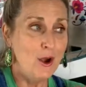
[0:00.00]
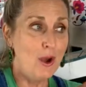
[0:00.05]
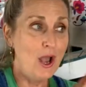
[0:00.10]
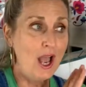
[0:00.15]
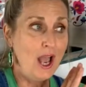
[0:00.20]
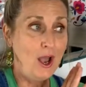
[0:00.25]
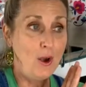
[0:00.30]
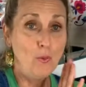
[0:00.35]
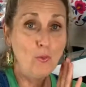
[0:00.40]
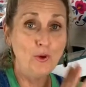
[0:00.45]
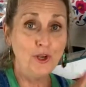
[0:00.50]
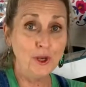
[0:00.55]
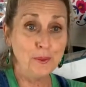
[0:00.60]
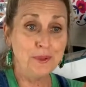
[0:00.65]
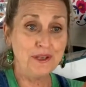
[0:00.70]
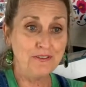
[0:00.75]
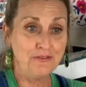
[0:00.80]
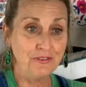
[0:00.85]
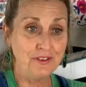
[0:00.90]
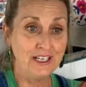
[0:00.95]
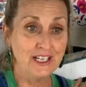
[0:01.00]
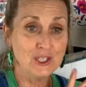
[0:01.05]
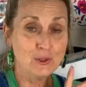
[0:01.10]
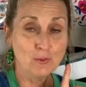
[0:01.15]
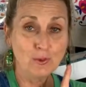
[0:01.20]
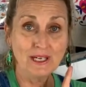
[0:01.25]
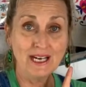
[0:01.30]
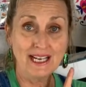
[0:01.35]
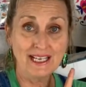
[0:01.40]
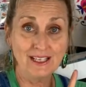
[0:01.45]
uh, will be finished
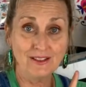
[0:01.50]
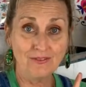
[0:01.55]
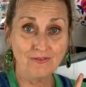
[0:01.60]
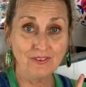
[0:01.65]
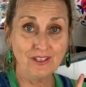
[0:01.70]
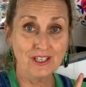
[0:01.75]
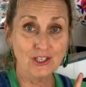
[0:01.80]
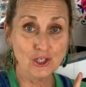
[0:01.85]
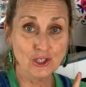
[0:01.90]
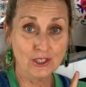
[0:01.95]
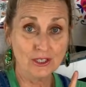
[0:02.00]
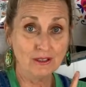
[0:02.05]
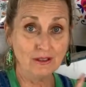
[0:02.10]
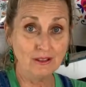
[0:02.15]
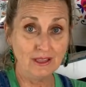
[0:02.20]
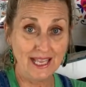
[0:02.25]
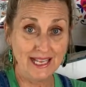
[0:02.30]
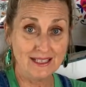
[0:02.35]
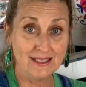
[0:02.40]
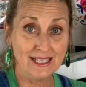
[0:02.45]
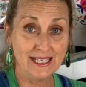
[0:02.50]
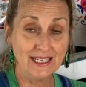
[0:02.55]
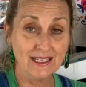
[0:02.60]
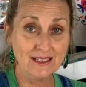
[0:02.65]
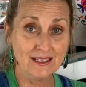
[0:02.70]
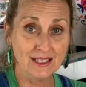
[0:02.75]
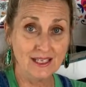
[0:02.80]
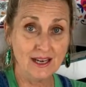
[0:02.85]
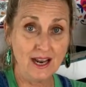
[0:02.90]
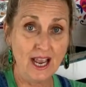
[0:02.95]
when I get finished glazing it
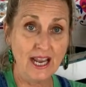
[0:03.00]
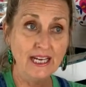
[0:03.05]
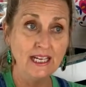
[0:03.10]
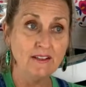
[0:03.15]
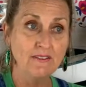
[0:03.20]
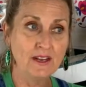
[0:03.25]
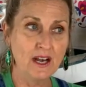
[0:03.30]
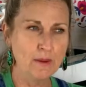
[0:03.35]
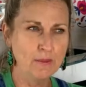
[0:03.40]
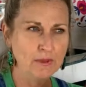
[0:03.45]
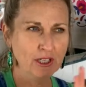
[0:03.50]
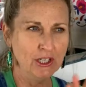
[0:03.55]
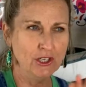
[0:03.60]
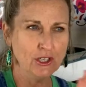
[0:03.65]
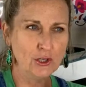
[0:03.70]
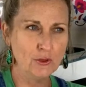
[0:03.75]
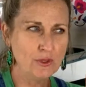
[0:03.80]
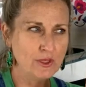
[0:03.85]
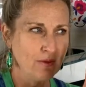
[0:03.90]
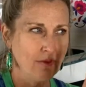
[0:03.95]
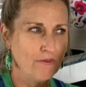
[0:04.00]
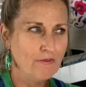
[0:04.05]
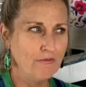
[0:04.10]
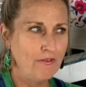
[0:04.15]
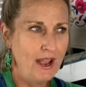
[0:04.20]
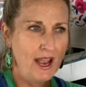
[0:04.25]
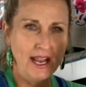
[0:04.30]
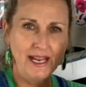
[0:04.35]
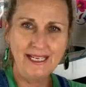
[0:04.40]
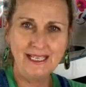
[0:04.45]
tonight, and then I'm going to do some
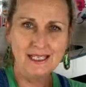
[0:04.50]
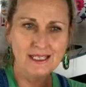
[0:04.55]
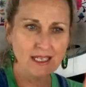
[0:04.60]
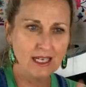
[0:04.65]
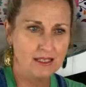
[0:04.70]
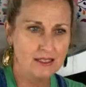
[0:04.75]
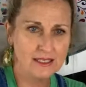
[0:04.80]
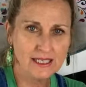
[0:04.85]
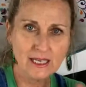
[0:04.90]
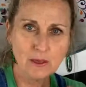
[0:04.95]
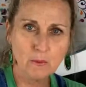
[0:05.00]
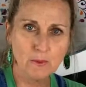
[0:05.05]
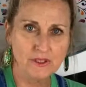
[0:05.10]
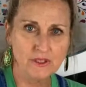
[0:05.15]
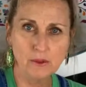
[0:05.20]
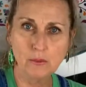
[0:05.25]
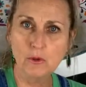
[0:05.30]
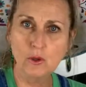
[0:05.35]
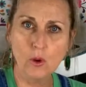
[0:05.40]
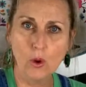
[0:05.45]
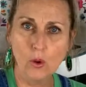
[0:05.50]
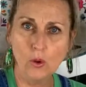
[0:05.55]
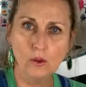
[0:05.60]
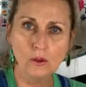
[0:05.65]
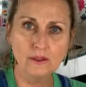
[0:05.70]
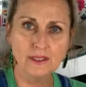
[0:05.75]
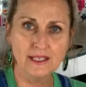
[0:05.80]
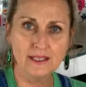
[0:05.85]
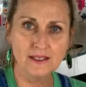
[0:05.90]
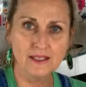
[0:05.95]
fine dusting with some
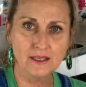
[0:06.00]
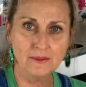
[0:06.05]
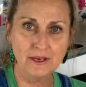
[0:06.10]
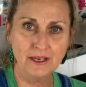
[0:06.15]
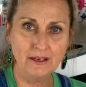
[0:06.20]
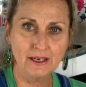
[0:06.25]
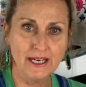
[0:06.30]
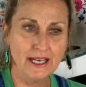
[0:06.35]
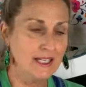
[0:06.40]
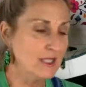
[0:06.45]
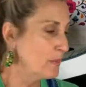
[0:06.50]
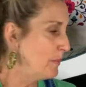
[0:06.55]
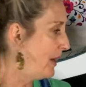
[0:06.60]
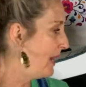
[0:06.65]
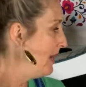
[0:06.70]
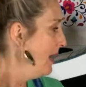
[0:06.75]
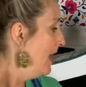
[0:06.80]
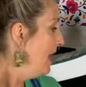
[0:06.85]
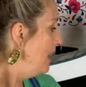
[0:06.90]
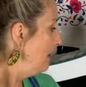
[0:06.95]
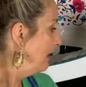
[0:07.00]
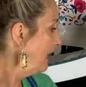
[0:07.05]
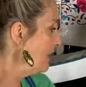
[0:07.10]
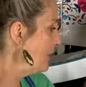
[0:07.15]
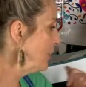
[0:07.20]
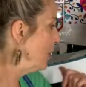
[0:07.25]
gold in some areas. But let's